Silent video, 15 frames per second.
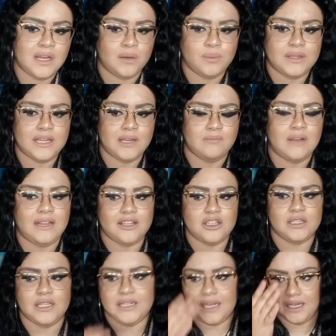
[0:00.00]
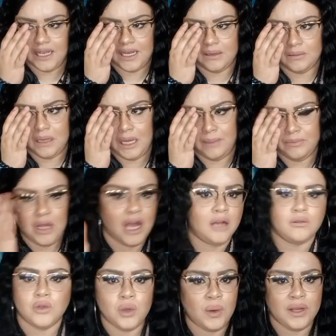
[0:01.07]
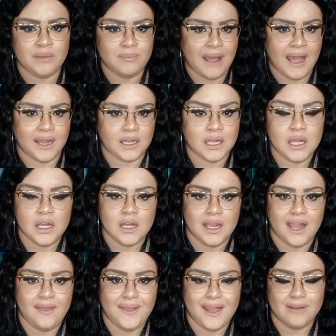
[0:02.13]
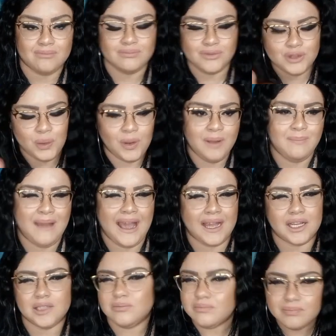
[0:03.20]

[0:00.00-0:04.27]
with him, allegedly, I'm not going back, and then going back,